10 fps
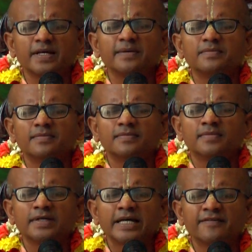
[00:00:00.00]
them,
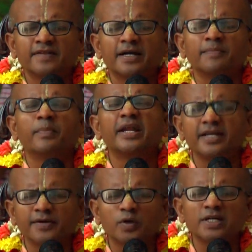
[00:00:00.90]
if there are many
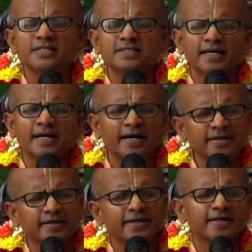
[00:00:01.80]
devotees, they are
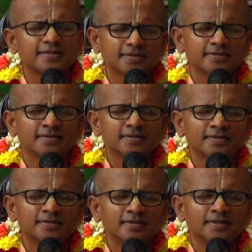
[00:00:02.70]
underengaged.
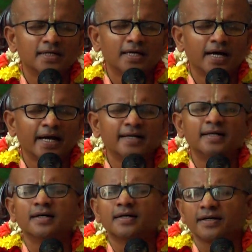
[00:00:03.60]

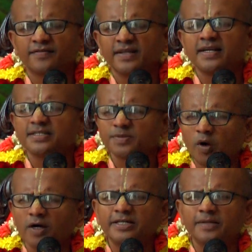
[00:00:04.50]
And uh, if there is
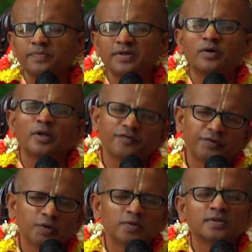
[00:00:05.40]
small temple, only
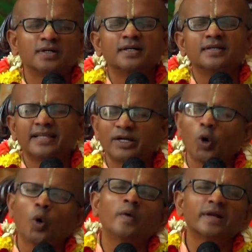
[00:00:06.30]
few, they're
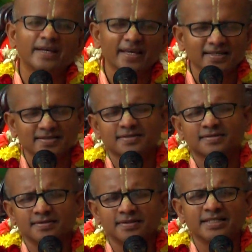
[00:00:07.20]
overengaged.
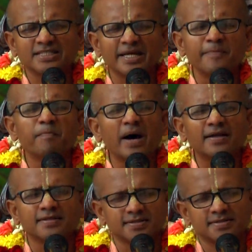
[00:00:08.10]
And there's an
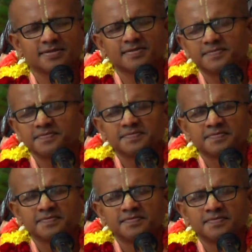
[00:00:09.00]
imbalance.
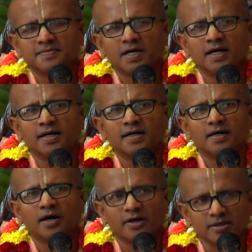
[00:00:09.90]
Uh,
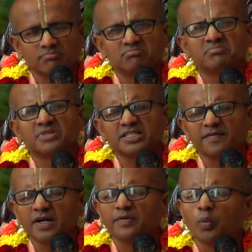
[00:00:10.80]
or
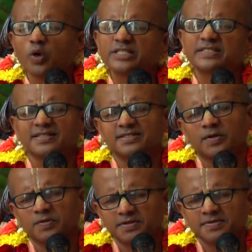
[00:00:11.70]
some are more stressed
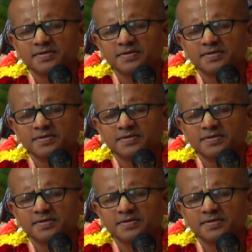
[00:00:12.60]
out.